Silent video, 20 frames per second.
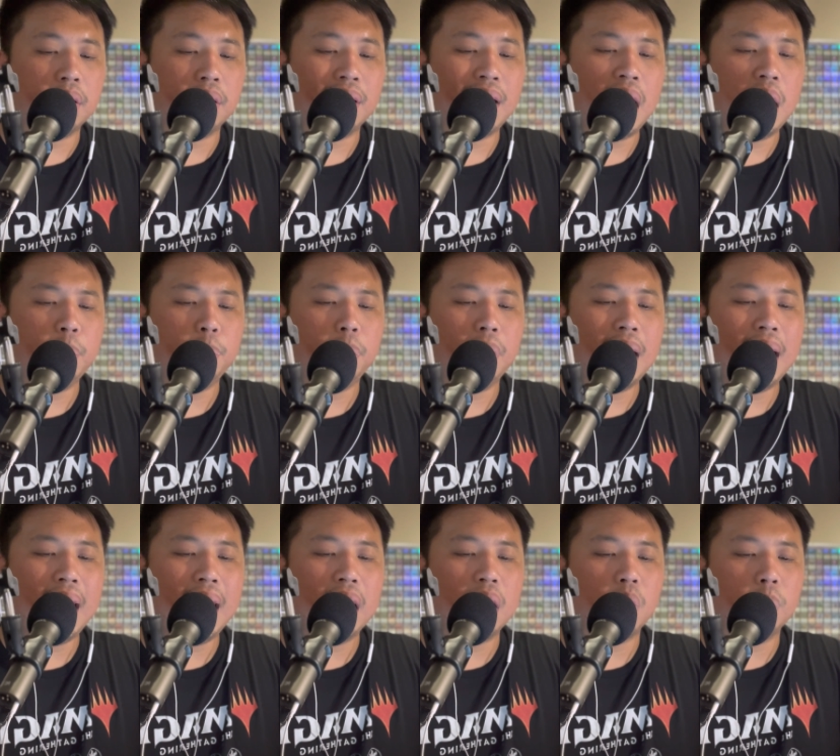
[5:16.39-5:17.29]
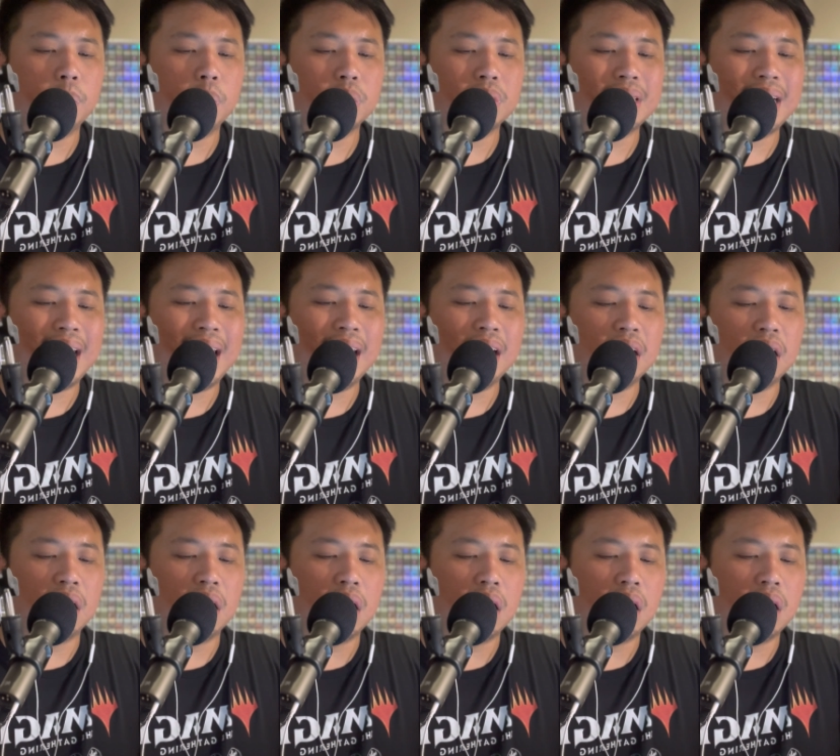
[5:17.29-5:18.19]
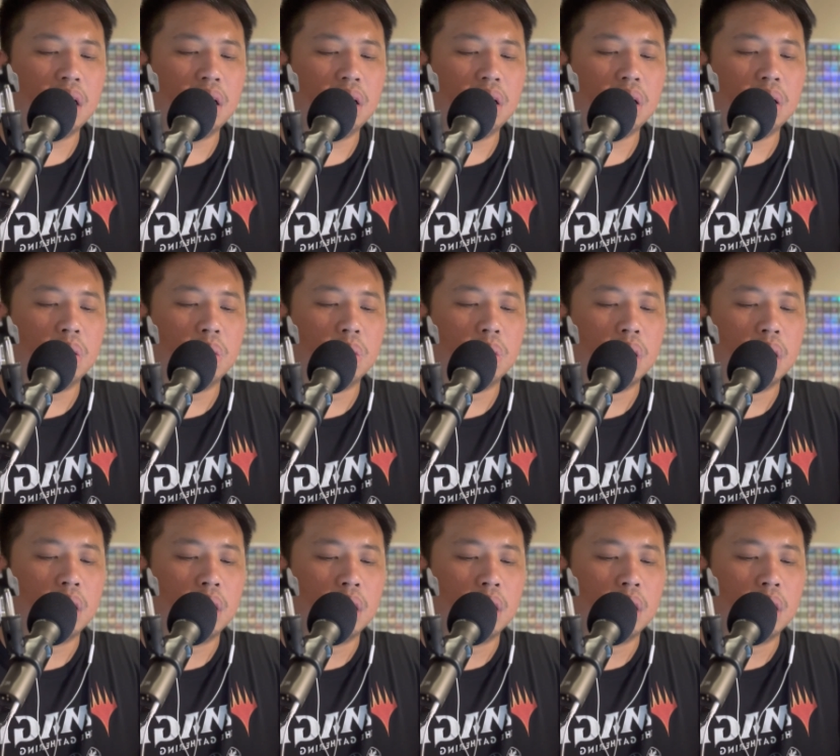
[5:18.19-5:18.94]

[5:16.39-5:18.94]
Light play, almost 8 hundo.